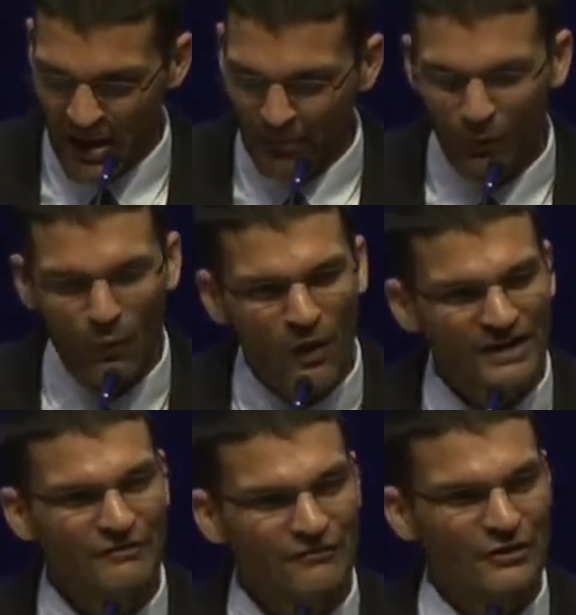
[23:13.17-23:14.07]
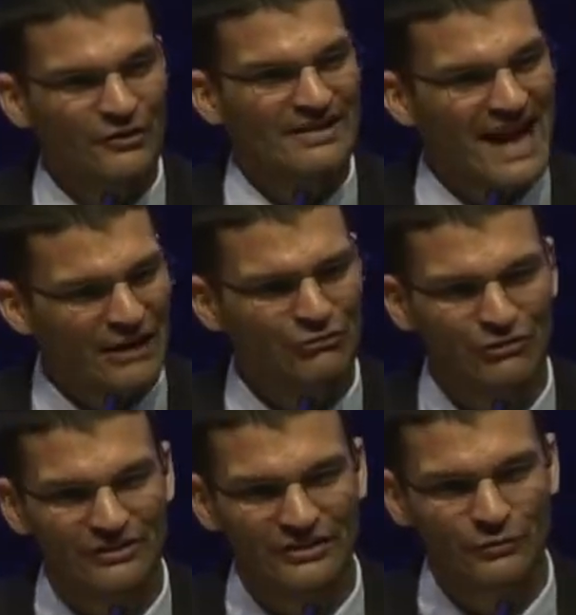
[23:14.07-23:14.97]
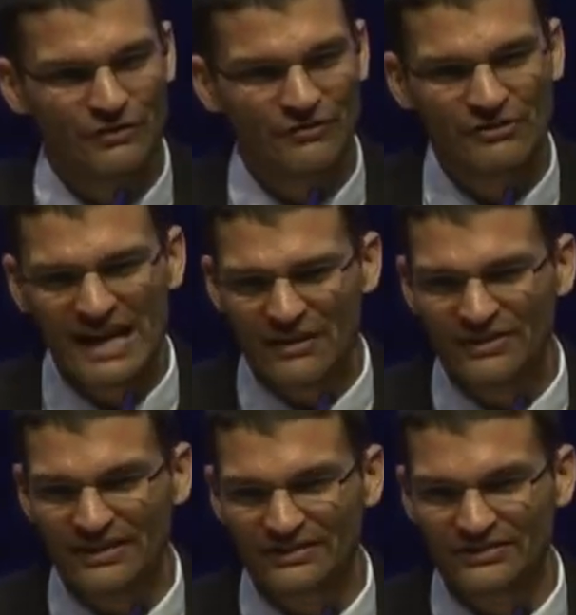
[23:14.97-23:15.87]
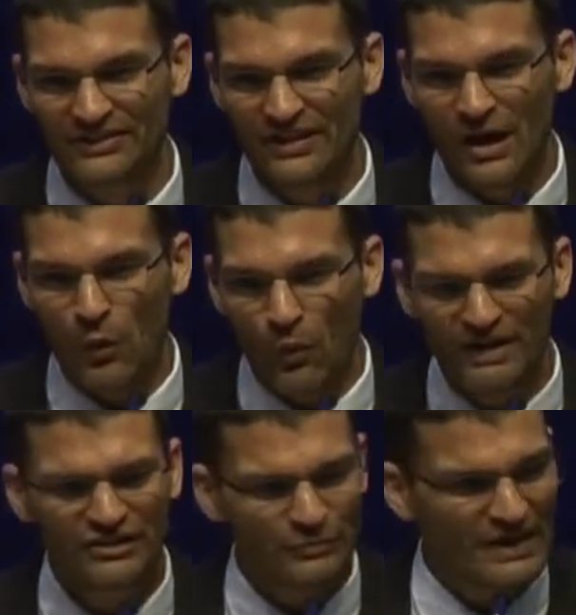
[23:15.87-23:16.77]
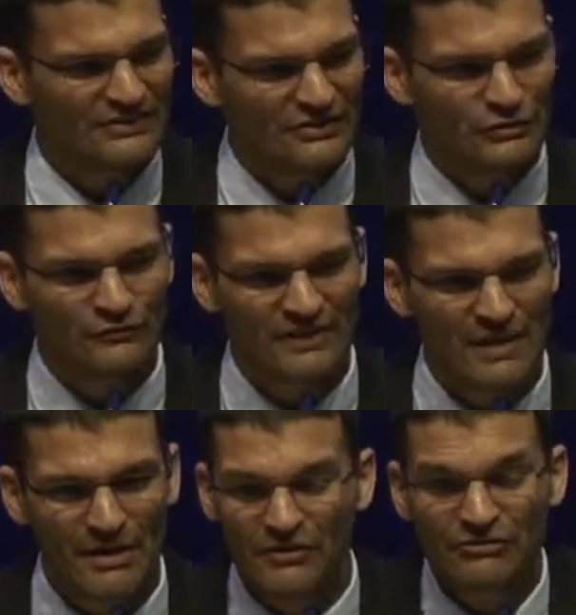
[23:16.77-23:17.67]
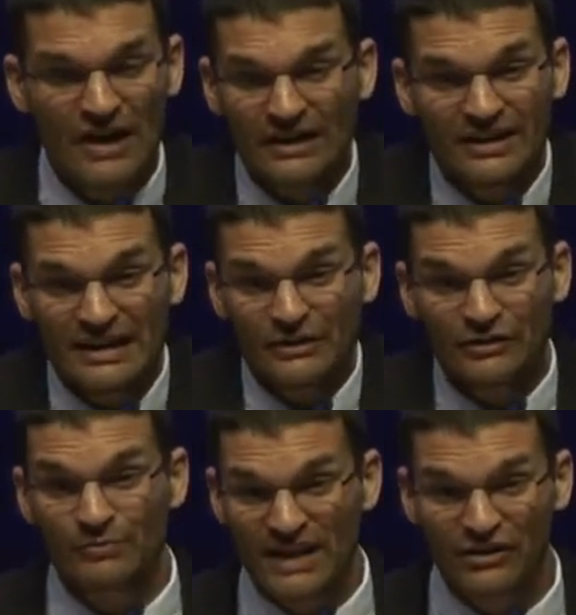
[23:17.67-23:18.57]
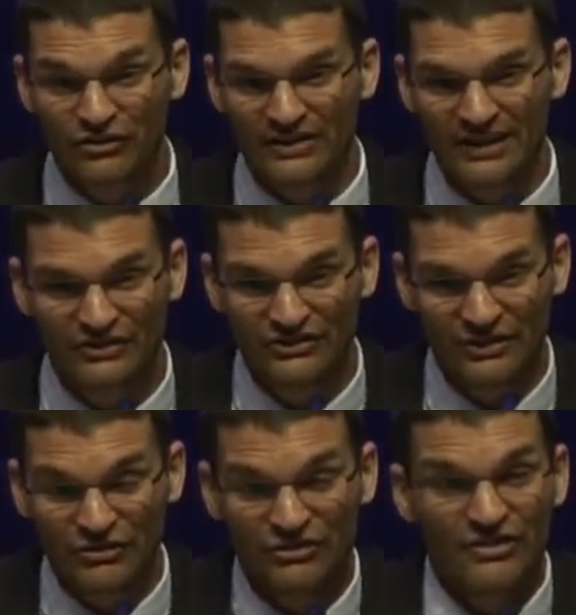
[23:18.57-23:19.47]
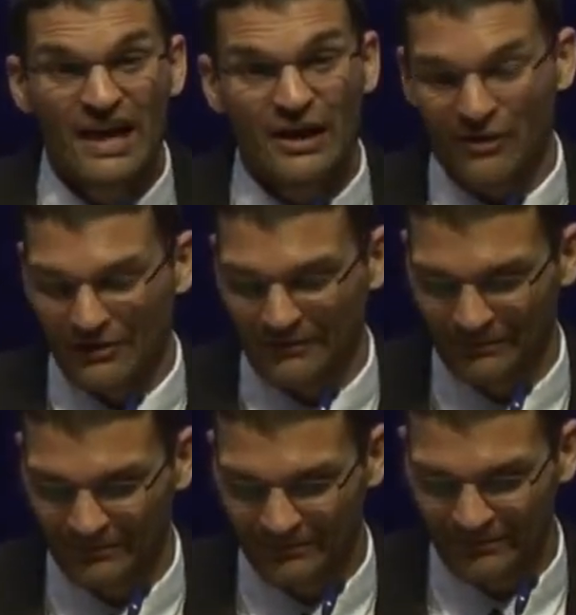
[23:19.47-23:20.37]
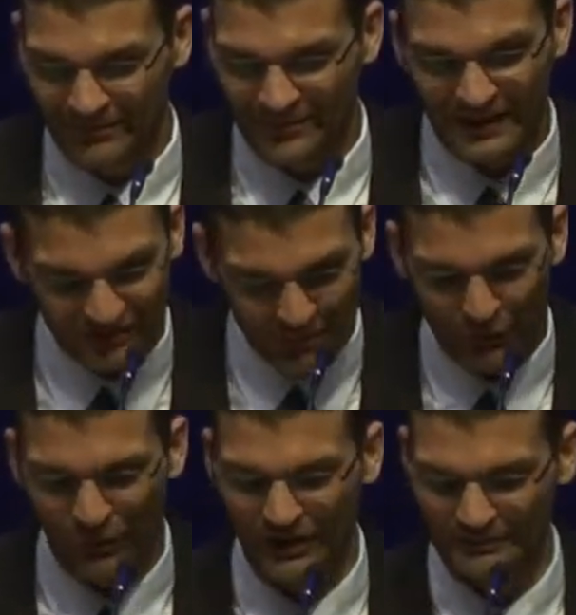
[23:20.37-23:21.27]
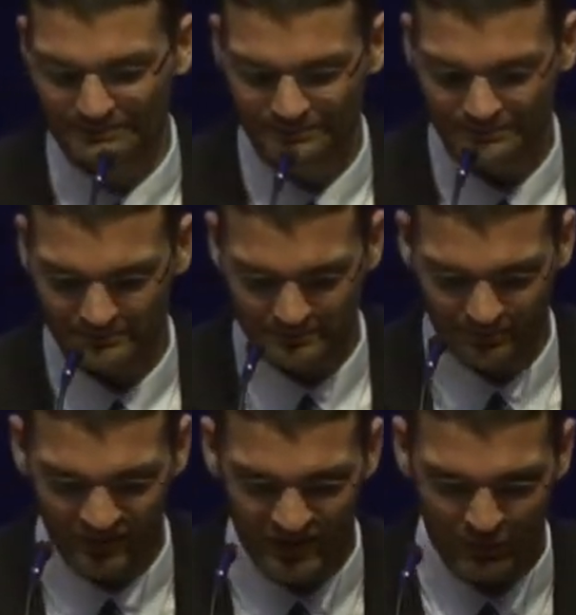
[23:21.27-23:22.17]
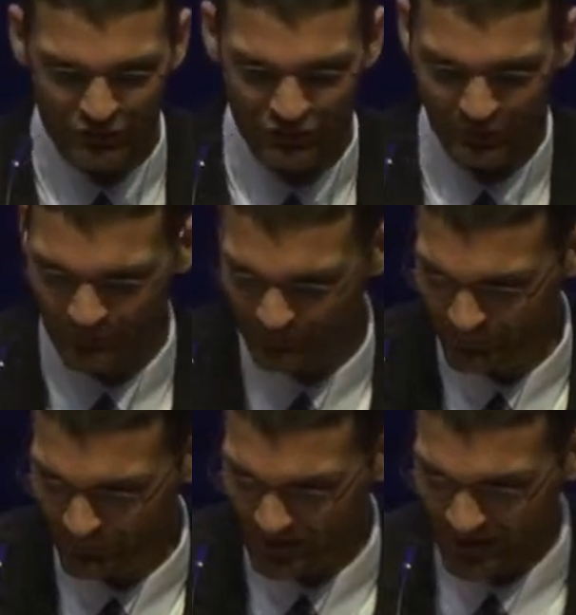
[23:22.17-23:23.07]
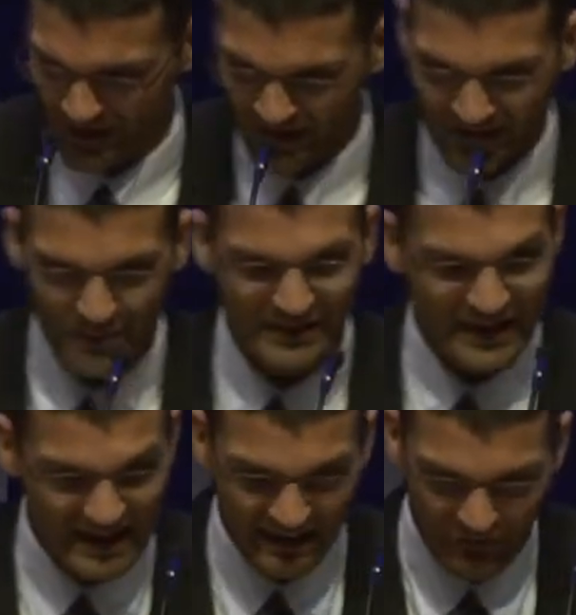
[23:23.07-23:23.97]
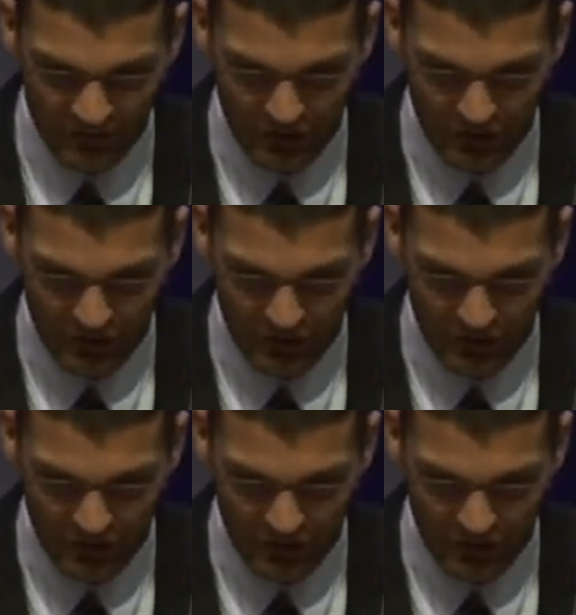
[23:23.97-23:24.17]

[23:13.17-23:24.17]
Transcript: But what if you're a naturalist? What if you're an atheist? What explains these two phenomena? There's not any good explanation. It's just, they're just there. That's number one. Number two, the beginning of the